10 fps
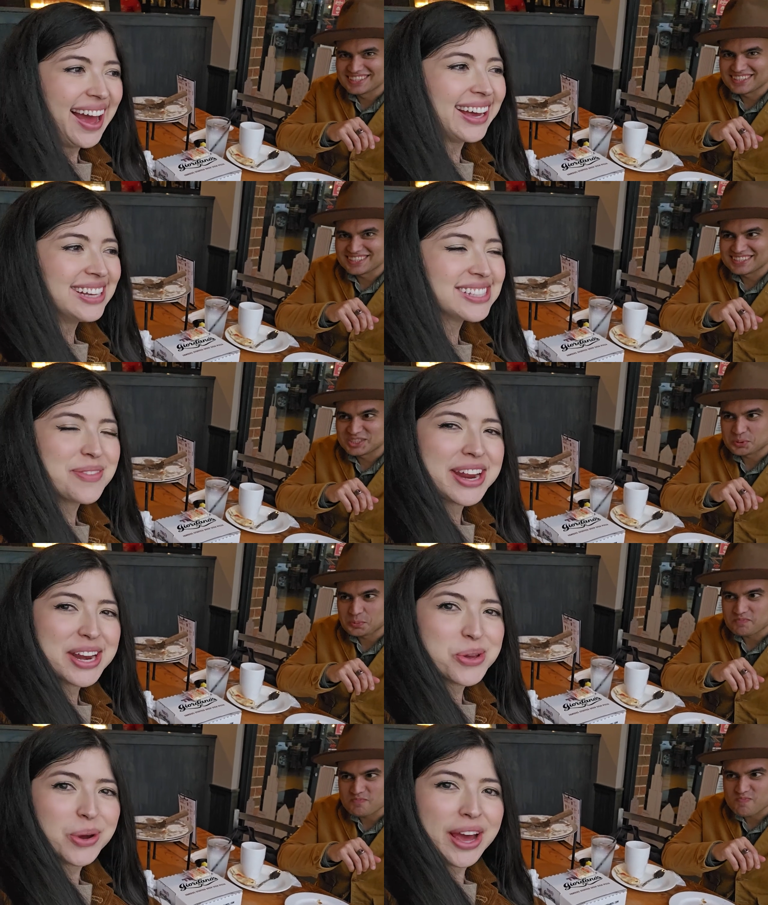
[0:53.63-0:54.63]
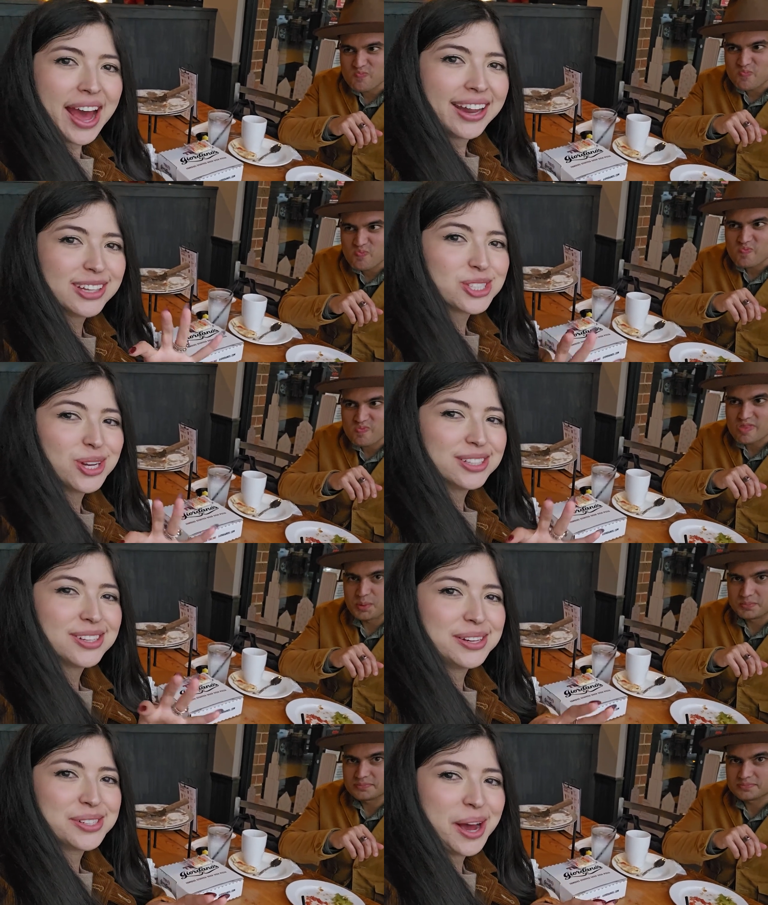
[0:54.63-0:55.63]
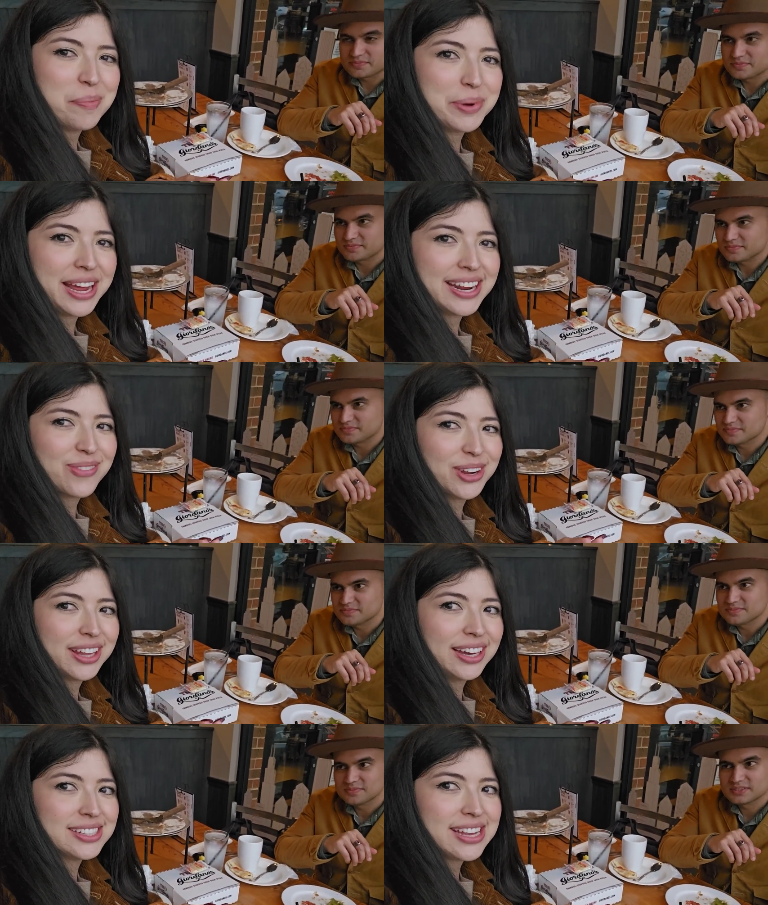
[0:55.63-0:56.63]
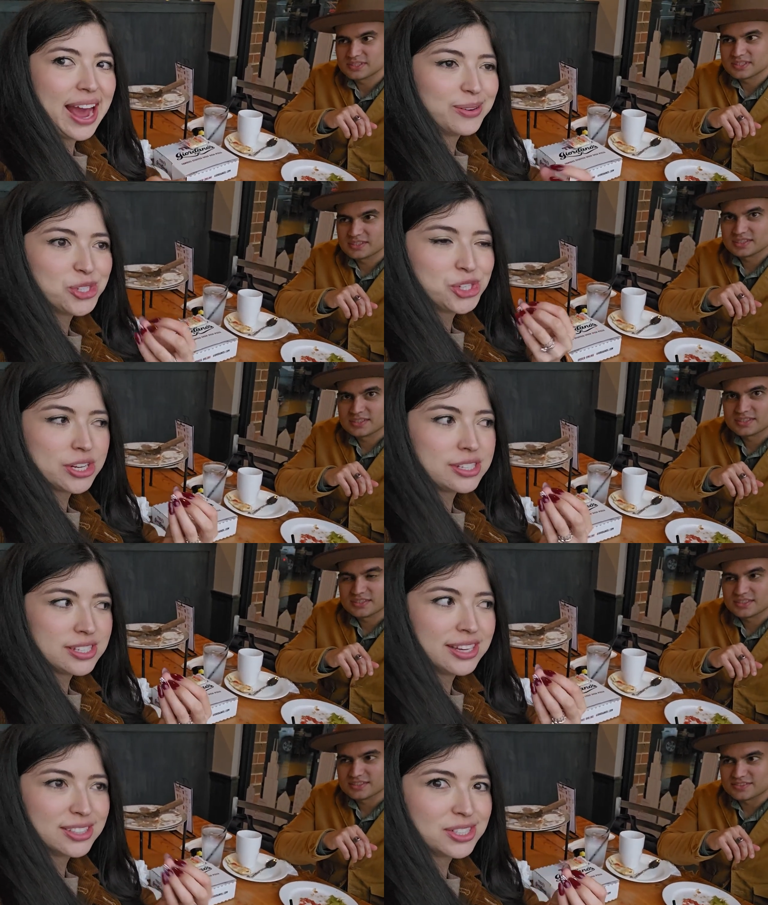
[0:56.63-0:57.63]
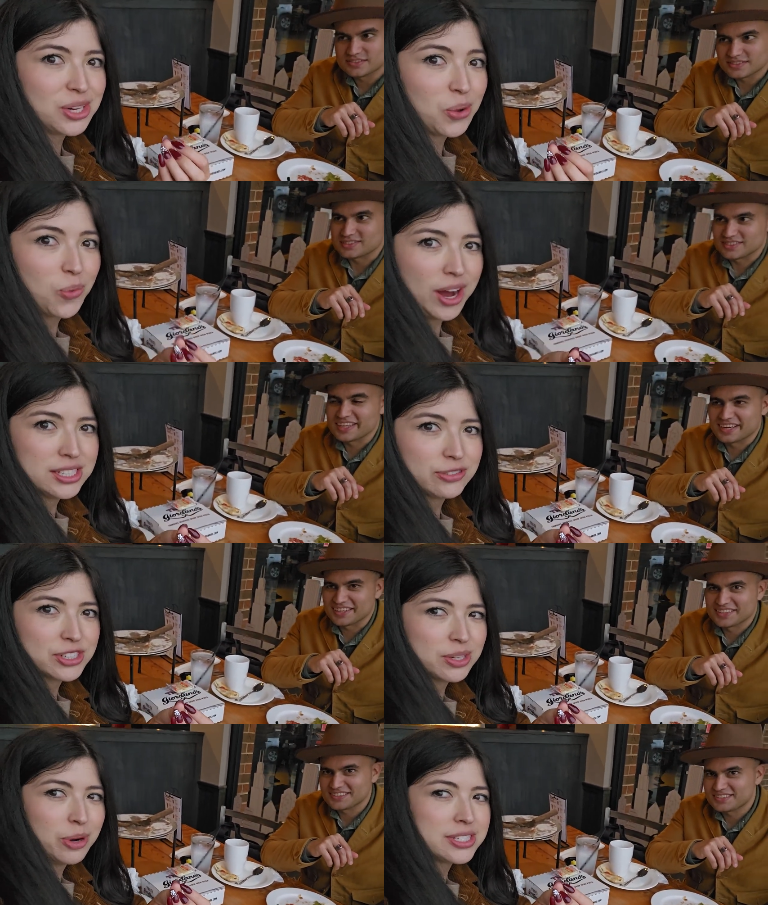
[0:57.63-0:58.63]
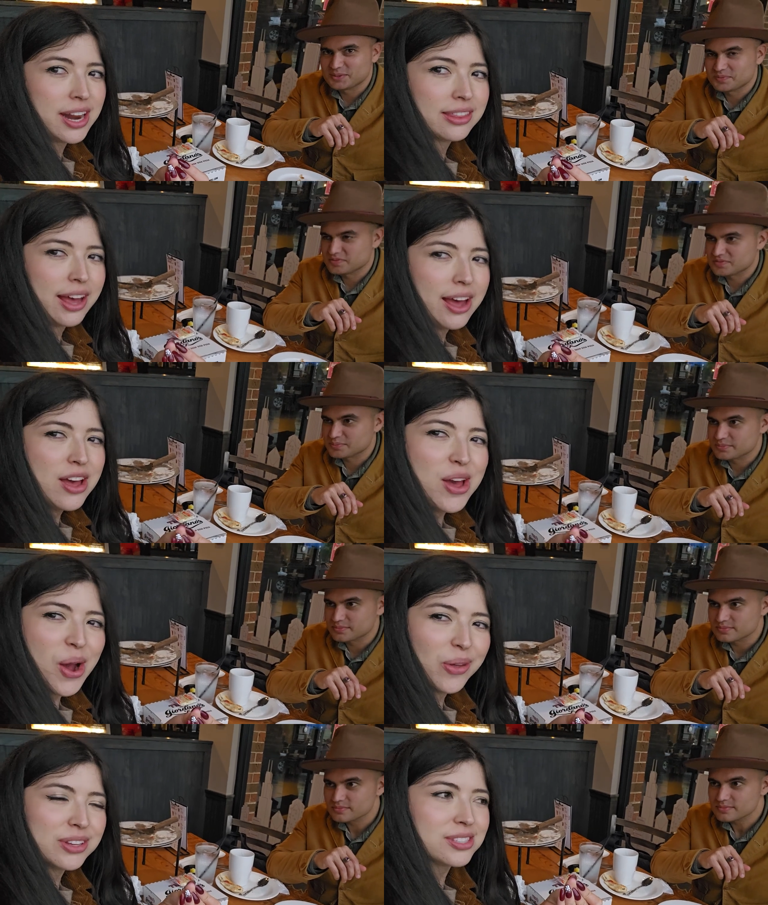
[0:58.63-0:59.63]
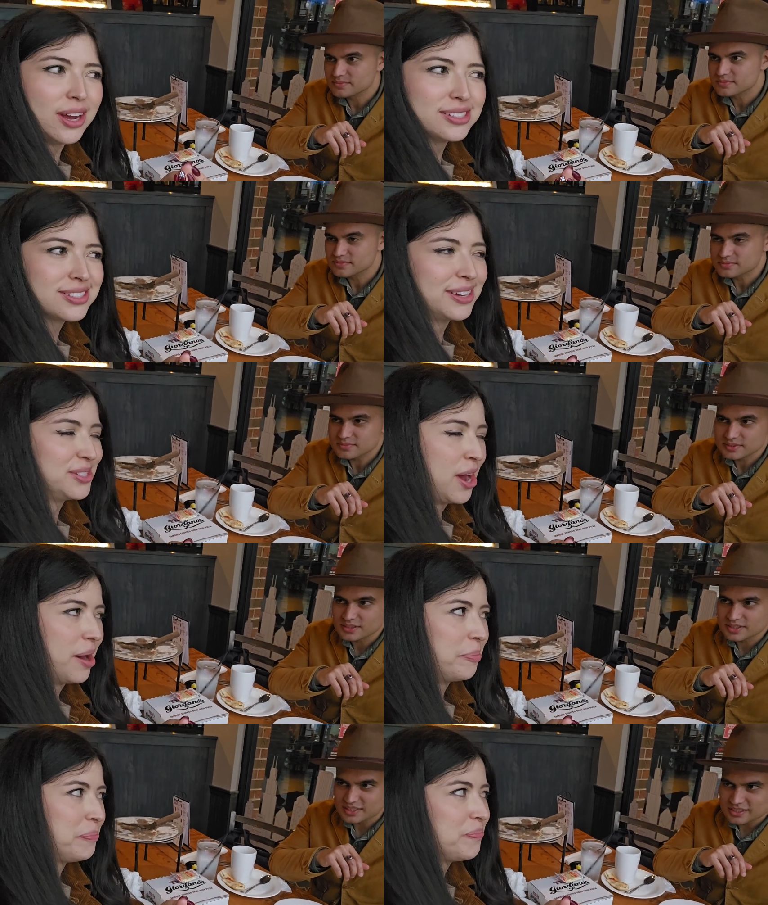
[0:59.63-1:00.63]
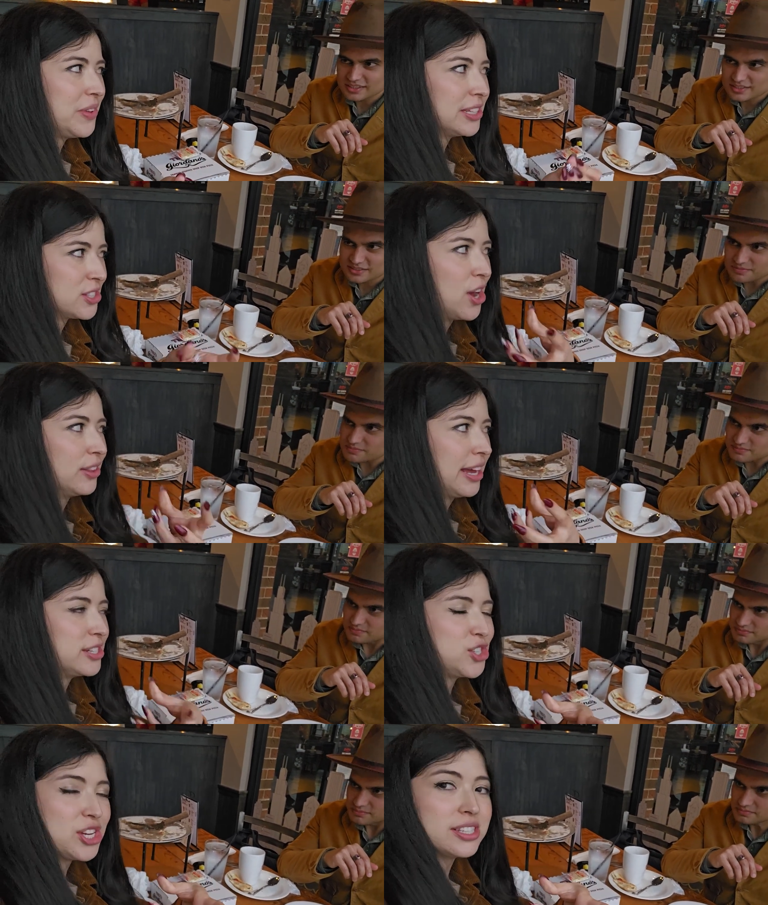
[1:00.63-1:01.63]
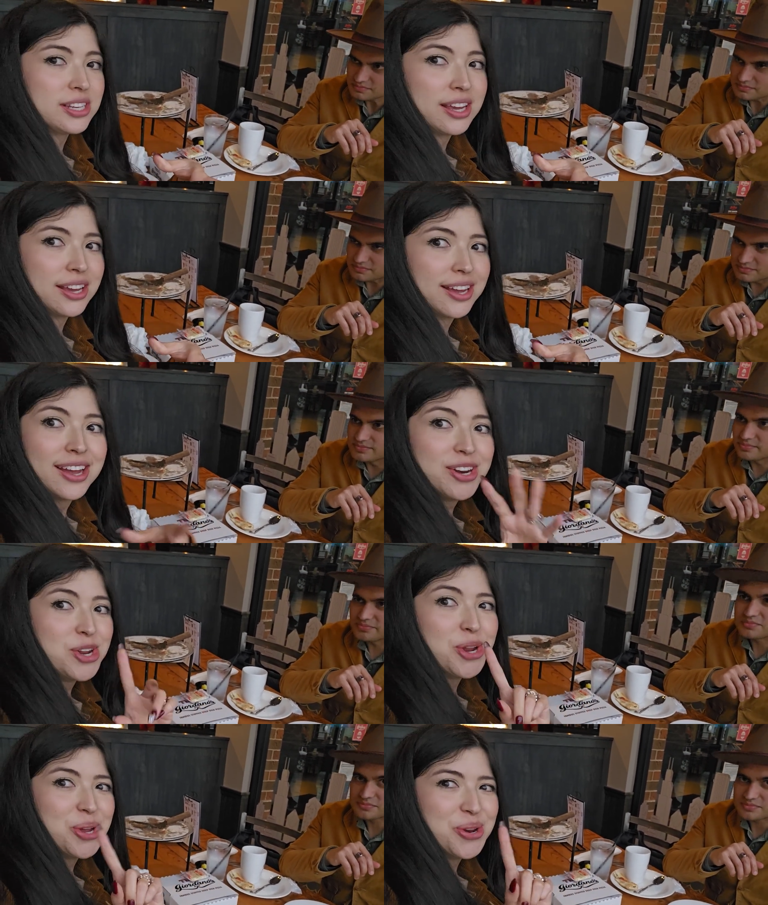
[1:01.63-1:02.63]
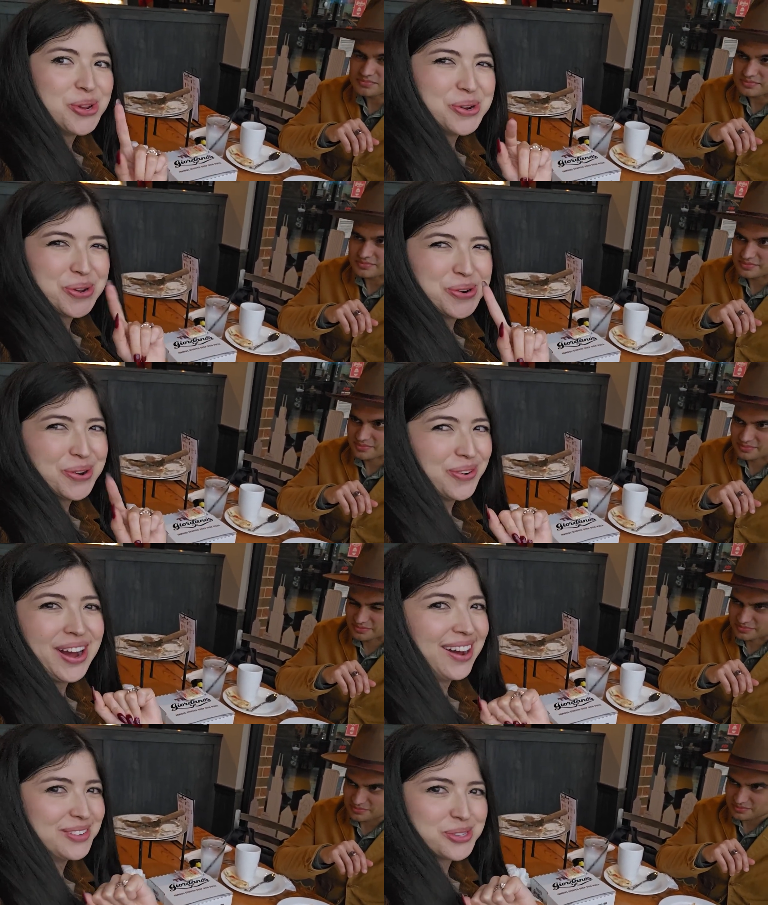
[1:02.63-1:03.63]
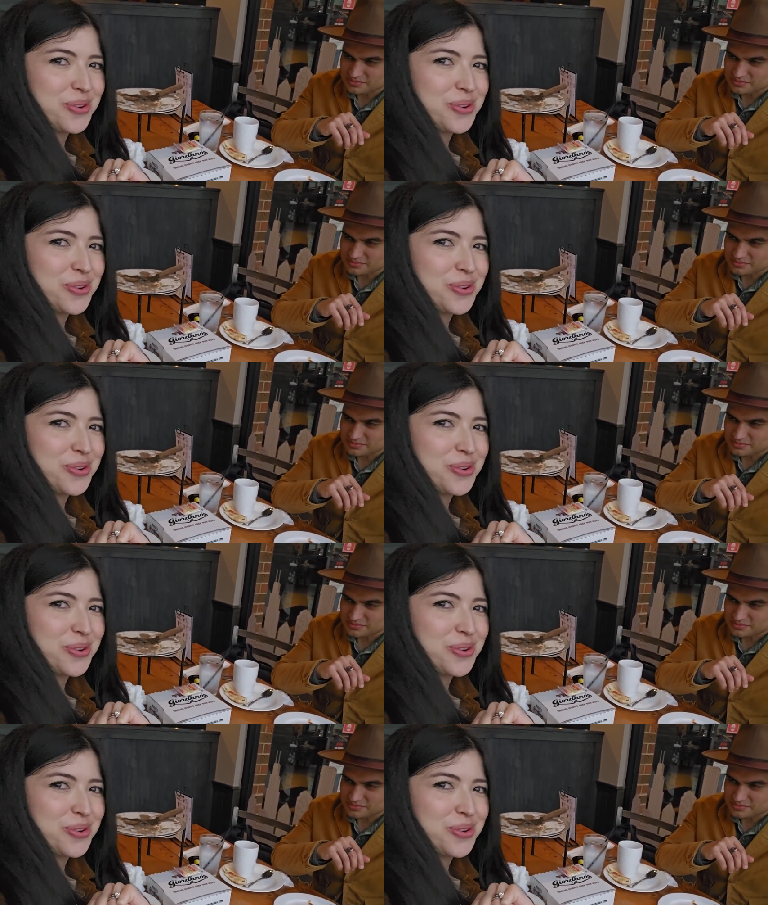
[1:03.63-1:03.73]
Speaker 1: I guess, I mean, I knew it had the sauce on top, but I didn't realize how cheesy it still was. For some reason I thought, oh, the sauce is on top. It's not that cheesy. No, no, no, no, no. I was